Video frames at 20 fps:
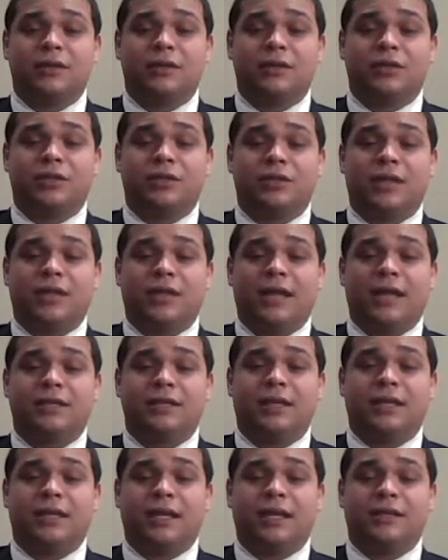to
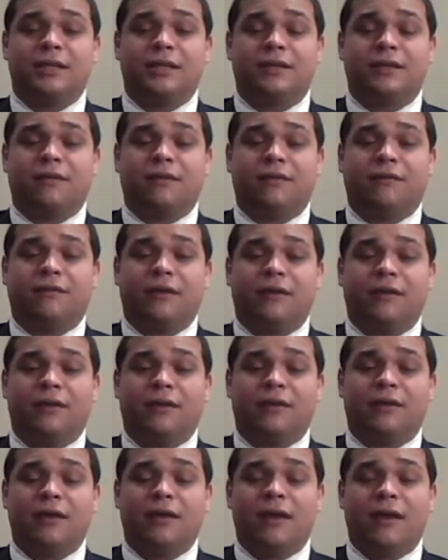change it into the
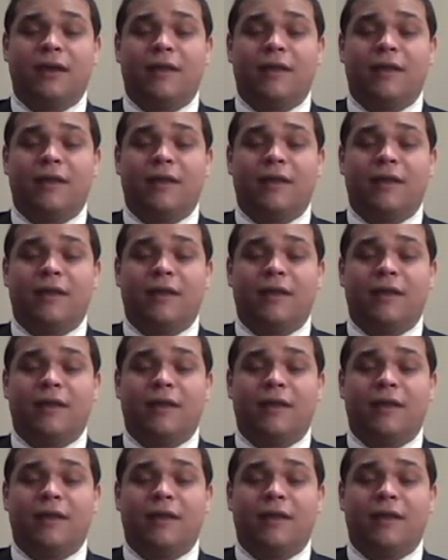fear